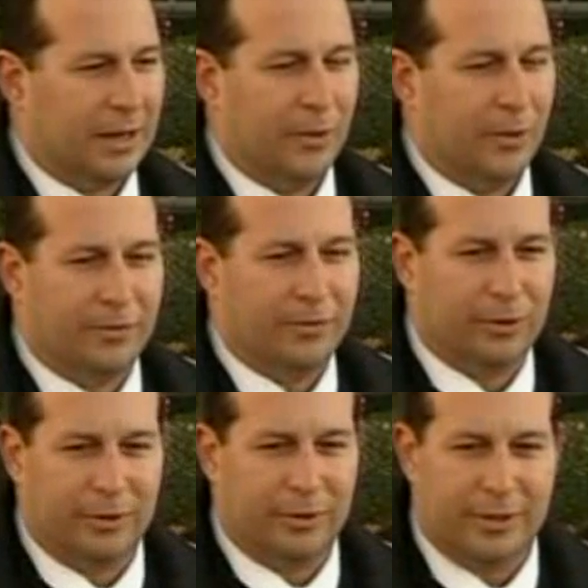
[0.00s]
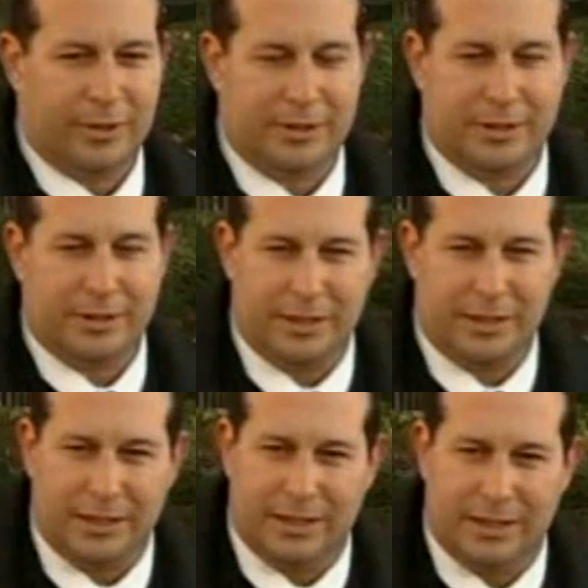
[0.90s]
However,
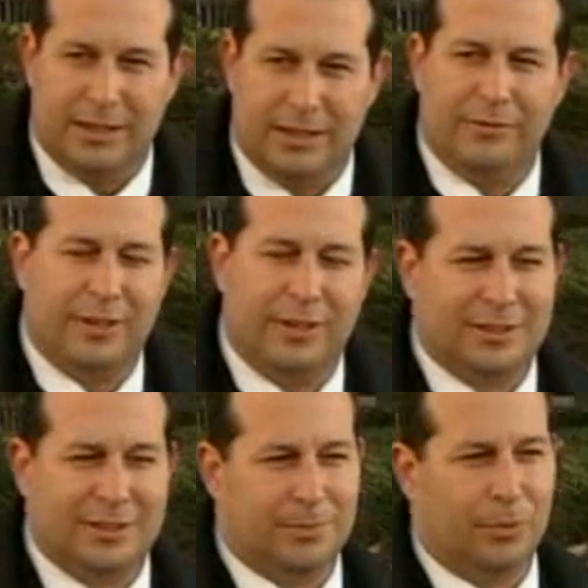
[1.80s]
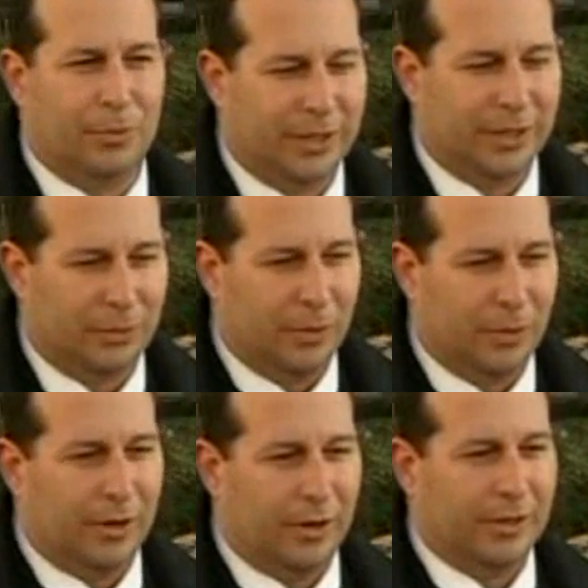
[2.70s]
if it gets to the point
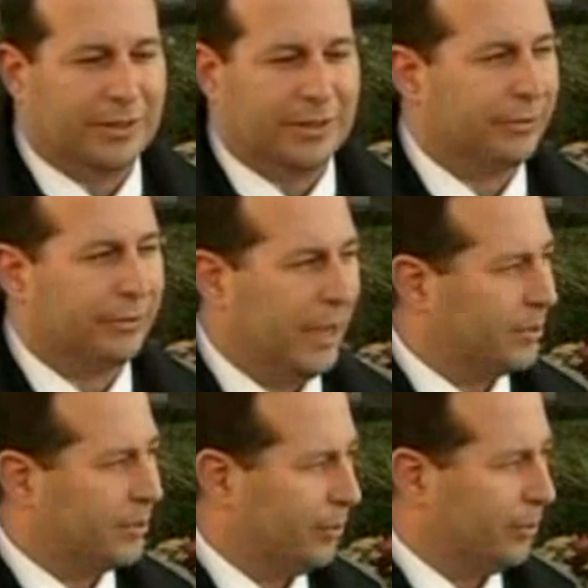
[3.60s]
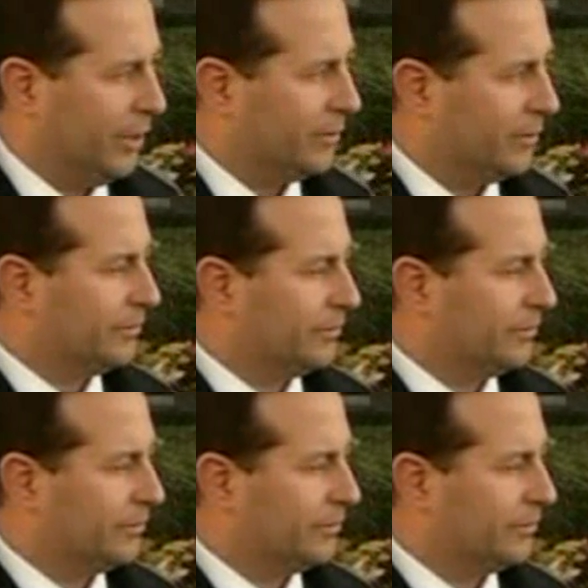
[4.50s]
where it's defamatory